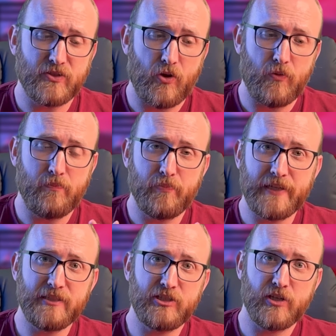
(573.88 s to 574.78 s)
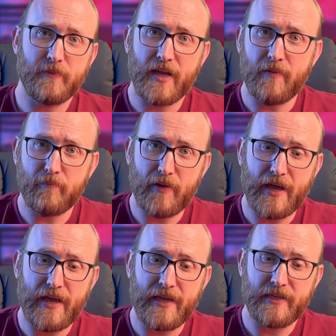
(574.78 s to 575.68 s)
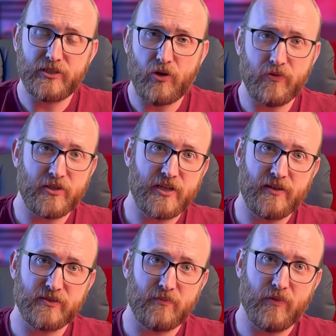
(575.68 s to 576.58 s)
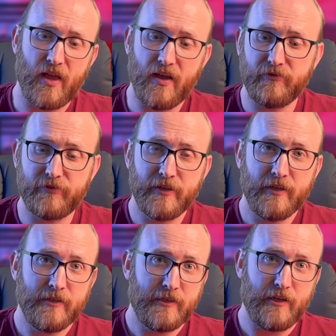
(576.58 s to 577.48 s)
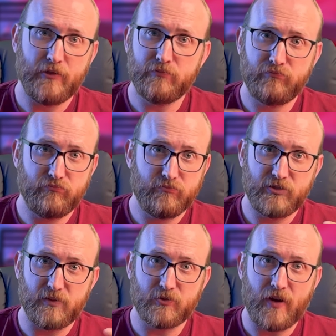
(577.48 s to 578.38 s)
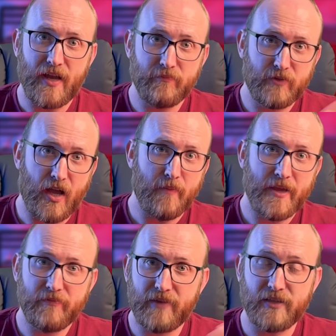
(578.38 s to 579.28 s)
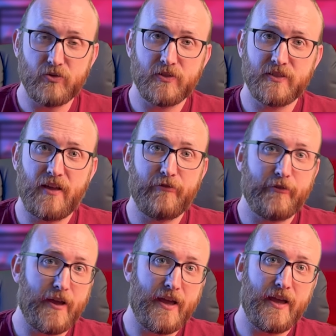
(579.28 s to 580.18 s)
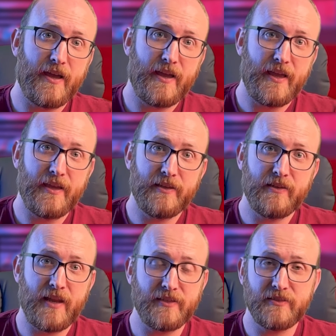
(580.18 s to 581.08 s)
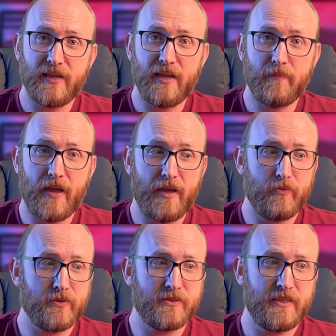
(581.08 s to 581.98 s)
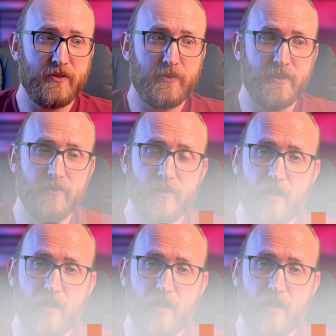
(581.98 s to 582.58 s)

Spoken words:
So please cheer me up by showing the channel some love, subscribe, comment, that sort of stuff. And next time I will see you here